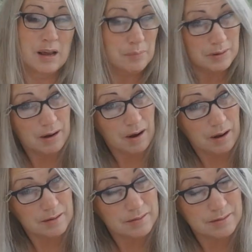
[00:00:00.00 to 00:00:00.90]

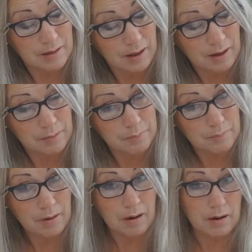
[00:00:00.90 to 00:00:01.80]
because
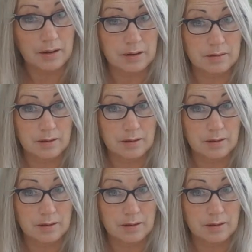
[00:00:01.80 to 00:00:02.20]
the